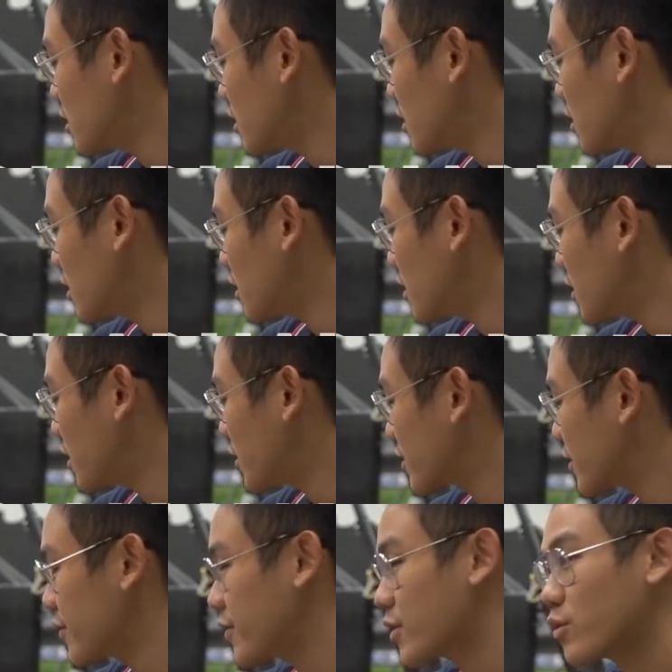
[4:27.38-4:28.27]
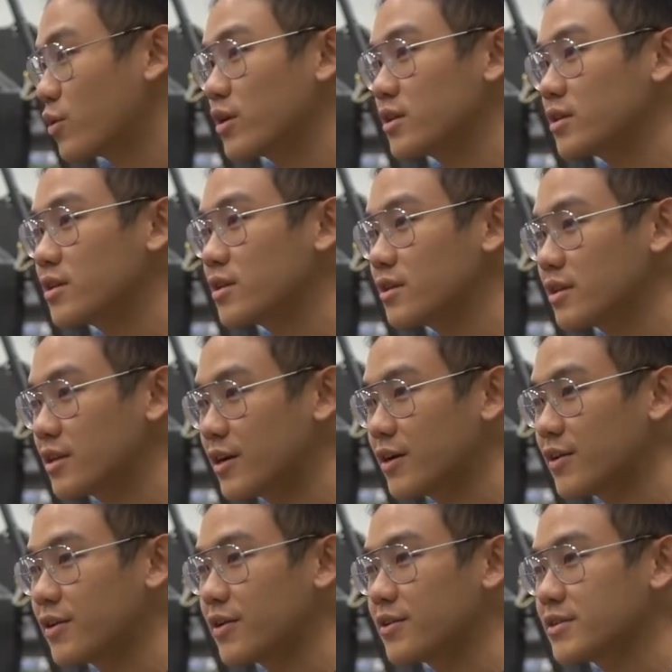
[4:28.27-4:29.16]

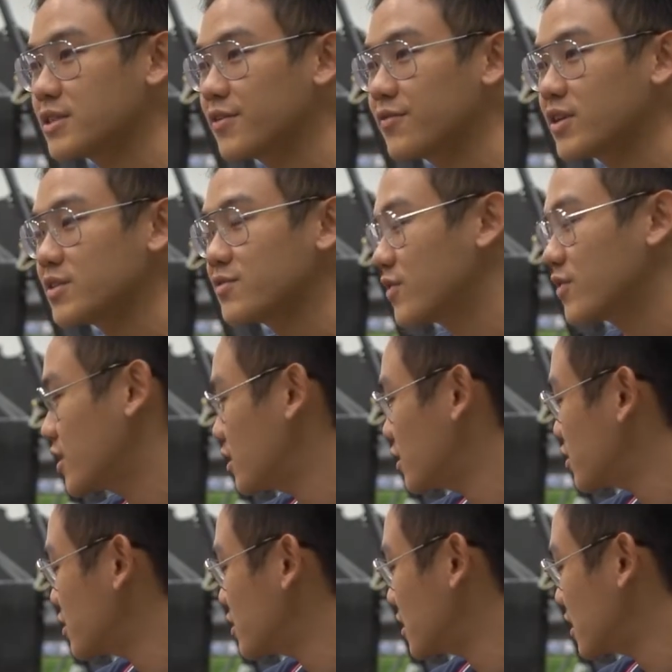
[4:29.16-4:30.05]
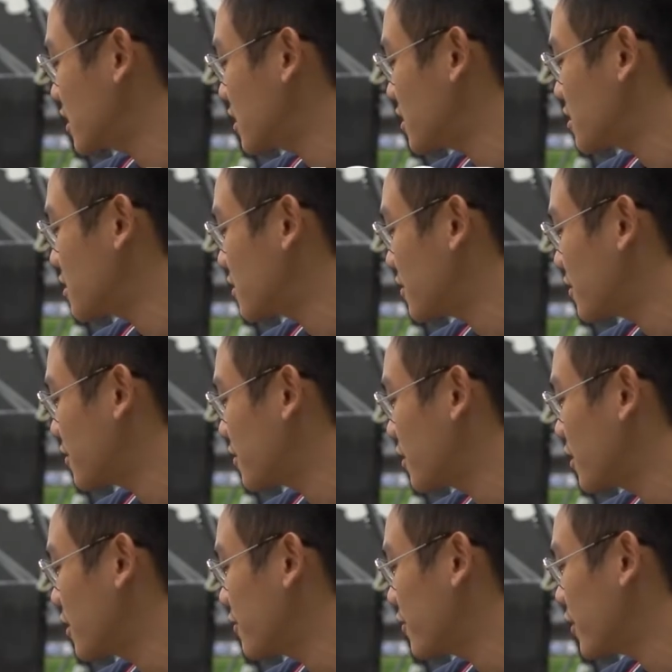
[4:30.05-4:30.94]
the surface finish is
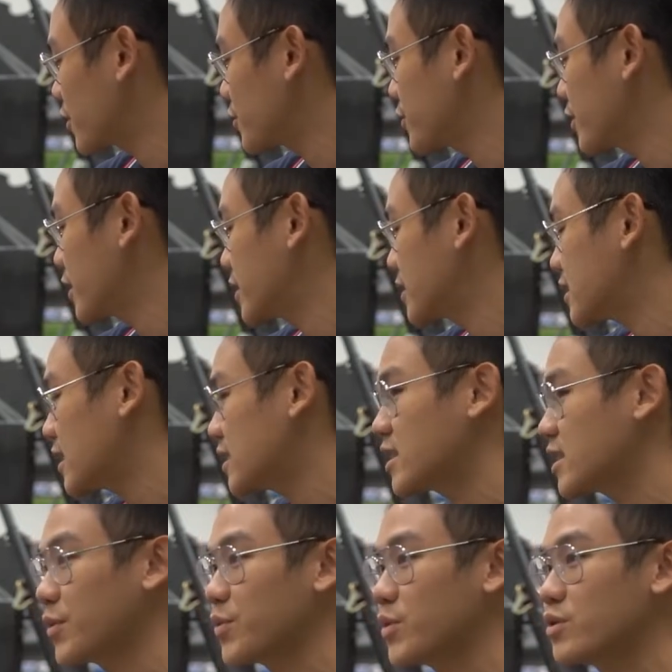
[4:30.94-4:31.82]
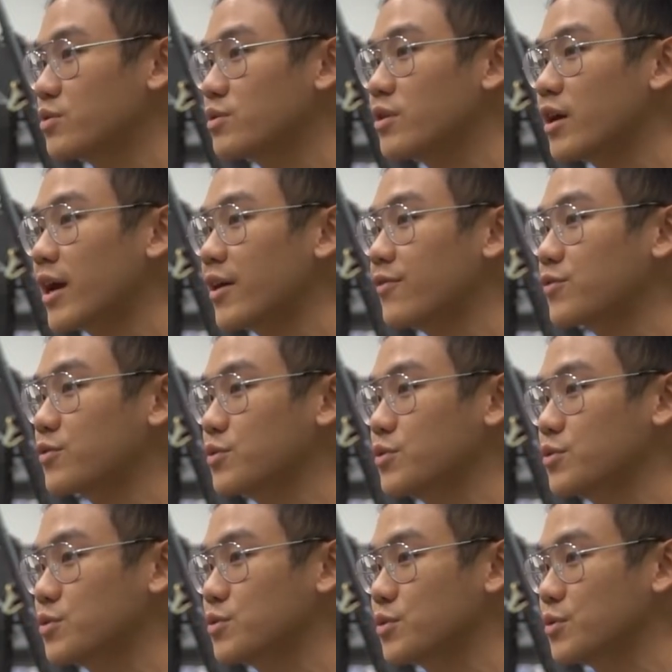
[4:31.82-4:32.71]
very good, in the sense that we do not have
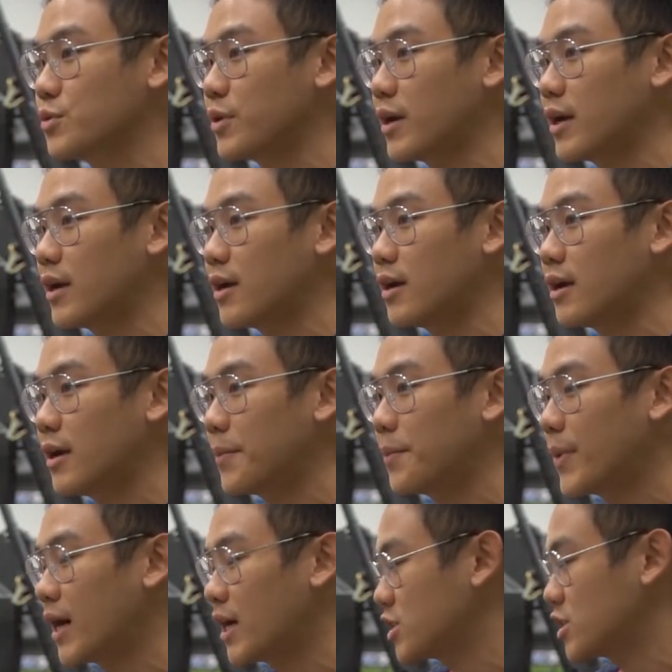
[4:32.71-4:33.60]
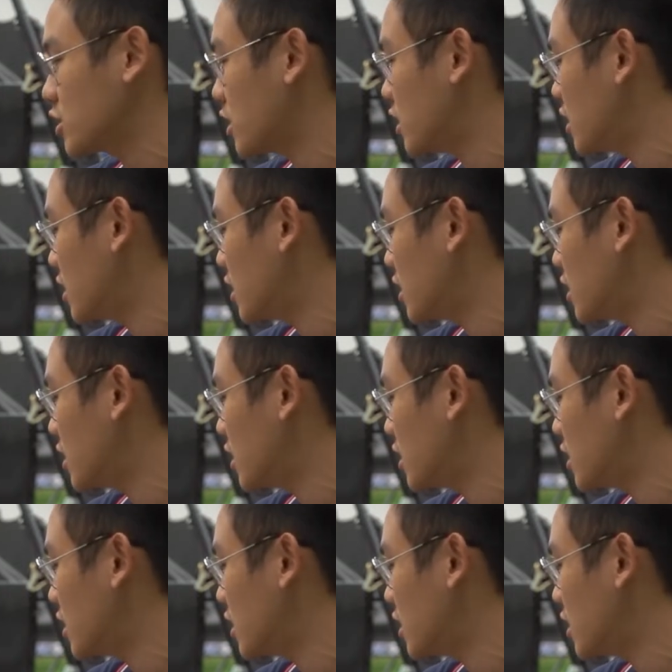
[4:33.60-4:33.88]
to do much